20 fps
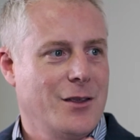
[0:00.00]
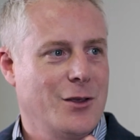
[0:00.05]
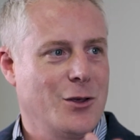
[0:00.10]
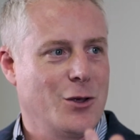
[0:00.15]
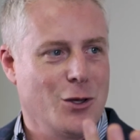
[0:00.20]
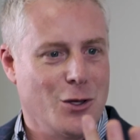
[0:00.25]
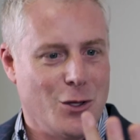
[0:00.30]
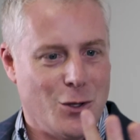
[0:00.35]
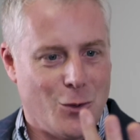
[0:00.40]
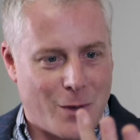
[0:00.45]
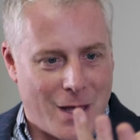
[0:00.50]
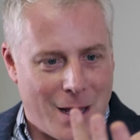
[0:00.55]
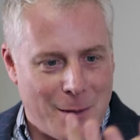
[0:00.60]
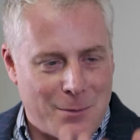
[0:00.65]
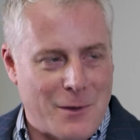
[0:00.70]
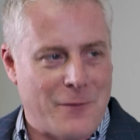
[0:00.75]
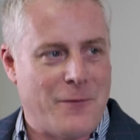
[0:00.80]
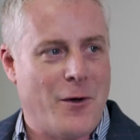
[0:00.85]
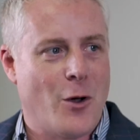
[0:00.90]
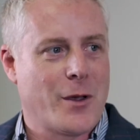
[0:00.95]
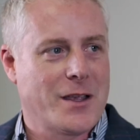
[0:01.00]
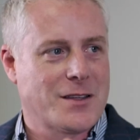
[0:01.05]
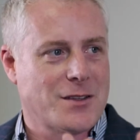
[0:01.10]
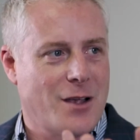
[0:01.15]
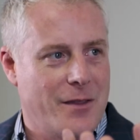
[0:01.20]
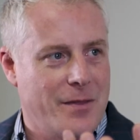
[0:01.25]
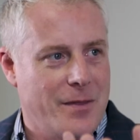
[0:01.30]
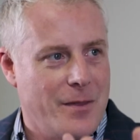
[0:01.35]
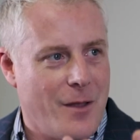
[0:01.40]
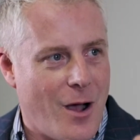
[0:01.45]
You keep the focus
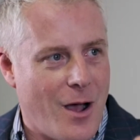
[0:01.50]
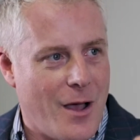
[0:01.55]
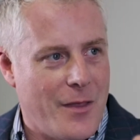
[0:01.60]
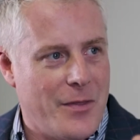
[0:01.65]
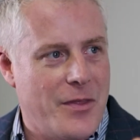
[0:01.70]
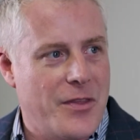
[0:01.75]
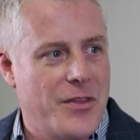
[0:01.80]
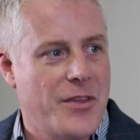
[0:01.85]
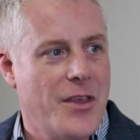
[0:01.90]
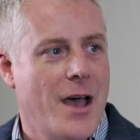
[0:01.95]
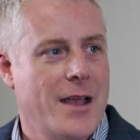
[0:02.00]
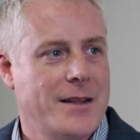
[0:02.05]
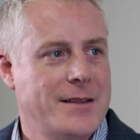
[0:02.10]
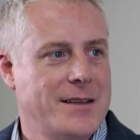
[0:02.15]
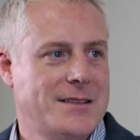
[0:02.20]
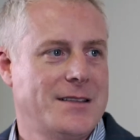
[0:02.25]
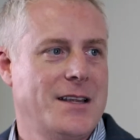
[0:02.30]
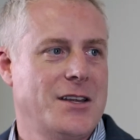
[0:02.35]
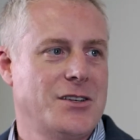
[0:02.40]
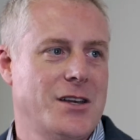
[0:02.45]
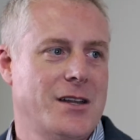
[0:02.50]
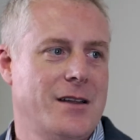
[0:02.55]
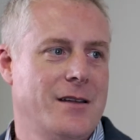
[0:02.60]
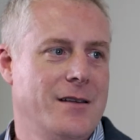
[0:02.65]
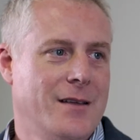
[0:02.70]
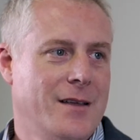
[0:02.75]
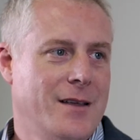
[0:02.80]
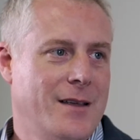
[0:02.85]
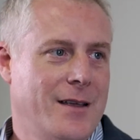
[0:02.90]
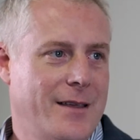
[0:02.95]
on the
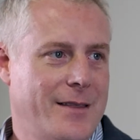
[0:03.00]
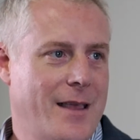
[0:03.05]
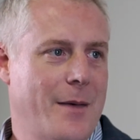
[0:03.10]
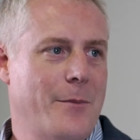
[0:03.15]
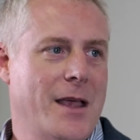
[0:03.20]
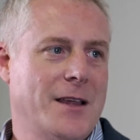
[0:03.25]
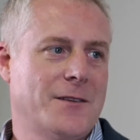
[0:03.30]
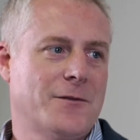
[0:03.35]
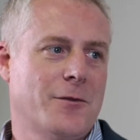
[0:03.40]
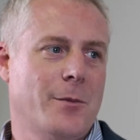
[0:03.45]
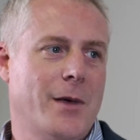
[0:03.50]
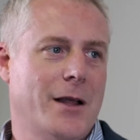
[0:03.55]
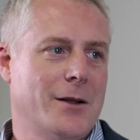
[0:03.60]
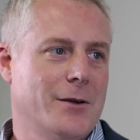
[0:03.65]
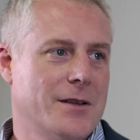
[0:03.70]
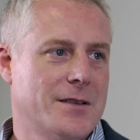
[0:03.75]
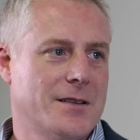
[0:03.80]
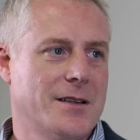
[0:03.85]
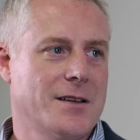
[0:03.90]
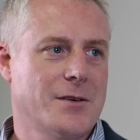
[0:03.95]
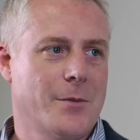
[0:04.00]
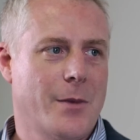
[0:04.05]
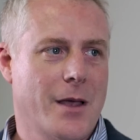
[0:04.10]
decision, and that makes for better decision